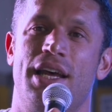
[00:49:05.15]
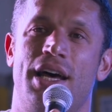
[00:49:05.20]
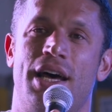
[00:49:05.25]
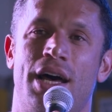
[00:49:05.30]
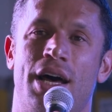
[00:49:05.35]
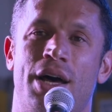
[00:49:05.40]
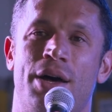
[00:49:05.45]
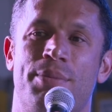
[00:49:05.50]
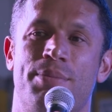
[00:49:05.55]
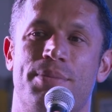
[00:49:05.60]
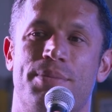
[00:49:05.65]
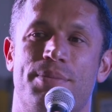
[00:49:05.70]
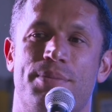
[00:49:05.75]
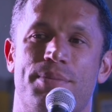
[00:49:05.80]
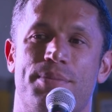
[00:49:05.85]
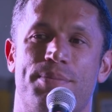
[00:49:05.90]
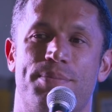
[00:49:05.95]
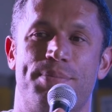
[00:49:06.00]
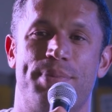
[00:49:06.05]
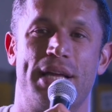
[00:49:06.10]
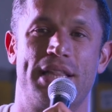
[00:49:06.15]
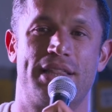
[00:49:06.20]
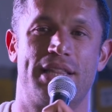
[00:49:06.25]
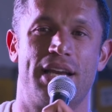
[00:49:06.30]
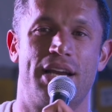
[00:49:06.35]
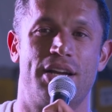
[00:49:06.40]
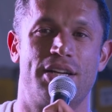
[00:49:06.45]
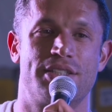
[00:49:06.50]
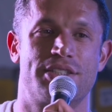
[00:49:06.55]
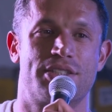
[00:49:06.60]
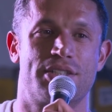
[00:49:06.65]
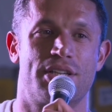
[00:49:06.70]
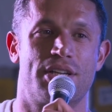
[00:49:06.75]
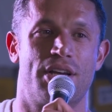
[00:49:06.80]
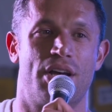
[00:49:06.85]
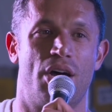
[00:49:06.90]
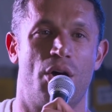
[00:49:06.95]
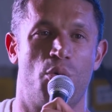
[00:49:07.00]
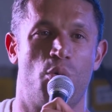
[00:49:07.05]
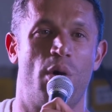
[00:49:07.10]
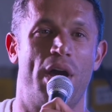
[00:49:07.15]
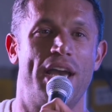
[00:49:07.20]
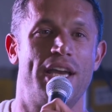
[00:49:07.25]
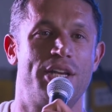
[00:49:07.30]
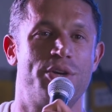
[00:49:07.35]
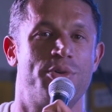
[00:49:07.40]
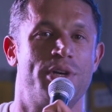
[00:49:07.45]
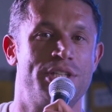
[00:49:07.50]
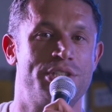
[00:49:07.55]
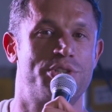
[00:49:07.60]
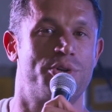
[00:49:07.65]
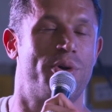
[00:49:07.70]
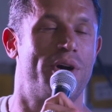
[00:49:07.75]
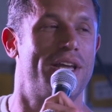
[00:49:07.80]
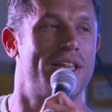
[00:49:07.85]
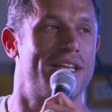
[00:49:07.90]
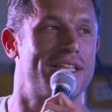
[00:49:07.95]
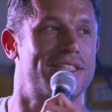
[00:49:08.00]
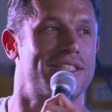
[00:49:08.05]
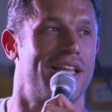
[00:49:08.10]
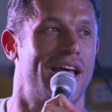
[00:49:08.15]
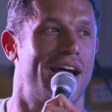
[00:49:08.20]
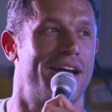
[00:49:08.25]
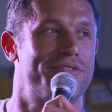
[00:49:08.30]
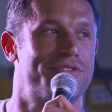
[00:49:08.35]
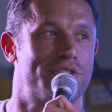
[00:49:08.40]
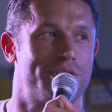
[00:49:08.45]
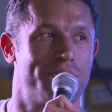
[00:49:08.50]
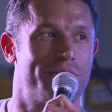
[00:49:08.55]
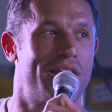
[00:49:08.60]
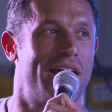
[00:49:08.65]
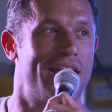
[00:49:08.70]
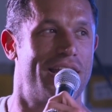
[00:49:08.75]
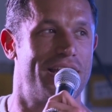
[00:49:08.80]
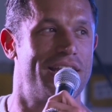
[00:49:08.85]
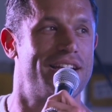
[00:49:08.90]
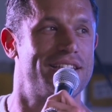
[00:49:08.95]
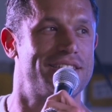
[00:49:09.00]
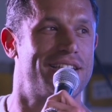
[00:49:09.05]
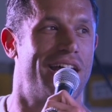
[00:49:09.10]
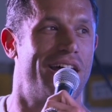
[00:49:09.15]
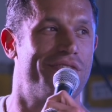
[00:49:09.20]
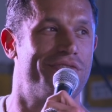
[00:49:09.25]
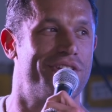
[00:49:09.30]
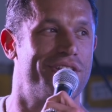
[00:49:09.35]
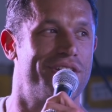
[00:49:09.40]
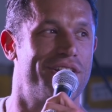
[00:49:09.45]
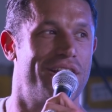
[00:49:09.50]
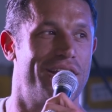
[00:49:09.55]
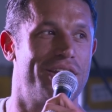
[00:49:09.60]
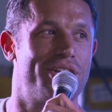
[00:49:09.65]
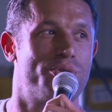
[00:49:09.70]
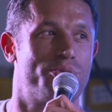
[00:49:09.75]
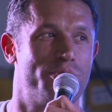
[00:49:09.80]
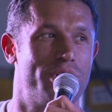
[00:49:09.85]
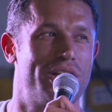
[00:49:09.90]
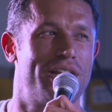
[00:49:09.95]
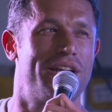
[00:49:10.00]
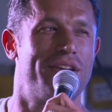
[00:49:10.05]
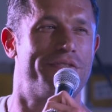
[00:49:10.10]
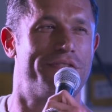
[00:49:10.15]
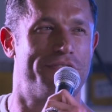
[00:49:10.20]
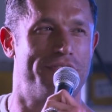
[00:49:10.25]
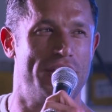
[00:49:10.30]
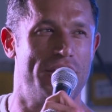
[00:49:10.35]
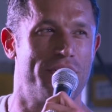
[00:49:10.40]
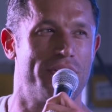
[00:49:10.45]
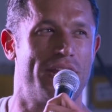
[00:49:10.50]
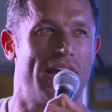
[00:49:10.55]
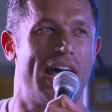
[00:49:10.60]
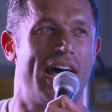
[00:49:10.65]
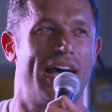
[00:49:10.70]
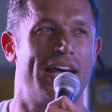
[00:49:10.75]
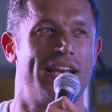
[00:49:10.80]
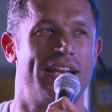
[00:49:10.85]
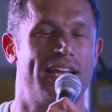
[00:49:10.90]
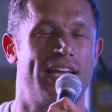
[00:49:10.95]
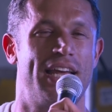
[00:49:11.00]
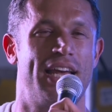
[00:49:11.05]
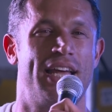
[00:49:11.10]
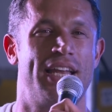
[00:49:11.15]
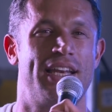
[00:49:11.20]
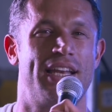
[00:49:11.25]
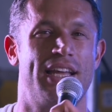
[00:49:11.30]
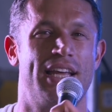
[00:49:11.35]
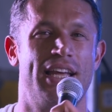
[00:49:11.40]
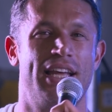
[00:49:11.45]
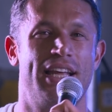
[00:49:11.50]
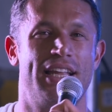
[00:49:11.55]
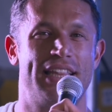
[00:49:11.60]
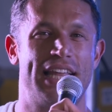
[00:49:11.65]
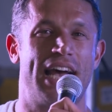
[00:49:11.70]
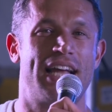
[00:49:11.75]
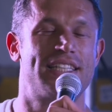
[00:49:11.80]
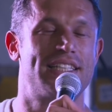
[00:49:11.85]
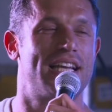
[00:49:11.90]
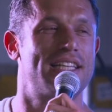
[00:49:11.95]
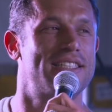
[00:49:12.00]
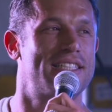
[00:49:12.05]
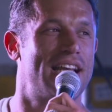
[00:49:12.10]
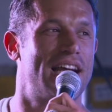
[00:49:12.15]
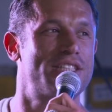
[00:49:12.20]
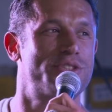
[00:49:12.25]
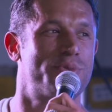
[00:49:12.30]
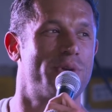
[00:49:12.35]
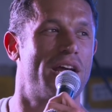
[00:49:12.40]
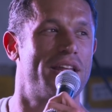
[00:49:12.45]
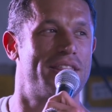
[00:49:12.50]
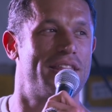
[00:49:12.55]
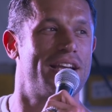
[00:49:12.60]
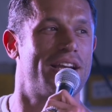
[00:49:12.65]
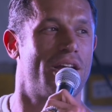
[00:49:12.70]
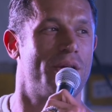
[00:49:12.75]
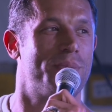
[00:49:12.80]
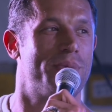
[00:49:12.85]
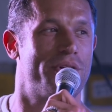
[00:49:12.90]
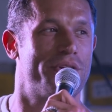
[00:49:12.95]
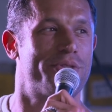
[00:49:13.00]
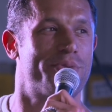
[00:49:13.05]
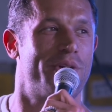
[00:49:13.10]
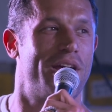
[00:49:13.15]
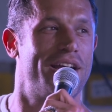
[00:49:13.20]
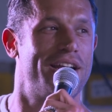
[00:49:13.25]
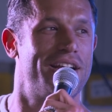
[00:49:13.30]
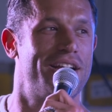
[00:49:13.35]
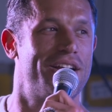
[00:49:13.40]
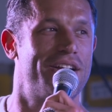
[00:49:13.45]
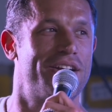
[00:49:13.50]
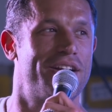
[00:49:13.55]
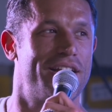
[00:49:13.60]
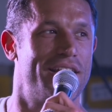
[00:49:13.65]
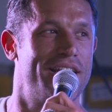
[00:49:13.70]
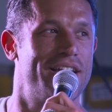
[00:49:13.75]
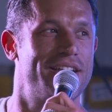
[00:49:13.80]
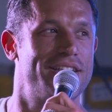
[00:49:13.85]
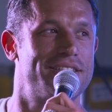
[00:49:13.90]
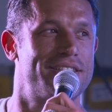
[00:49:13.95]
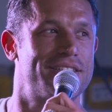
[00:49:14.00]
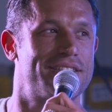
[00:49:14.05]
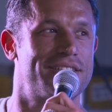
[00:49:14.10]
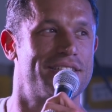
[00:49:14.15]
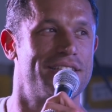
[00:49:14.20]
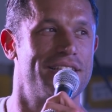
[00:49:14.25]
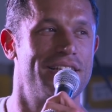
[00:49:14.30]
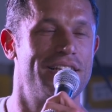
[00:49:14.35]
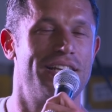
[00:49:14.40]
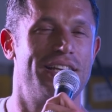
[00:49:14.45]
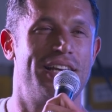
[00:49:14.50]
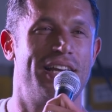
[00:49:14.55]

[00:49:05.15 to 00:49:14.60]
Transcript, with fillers: Um, but there's a way to enjoy this life so that it is heaven and to really feel that. And that's, a, that's what I think our birthright here is.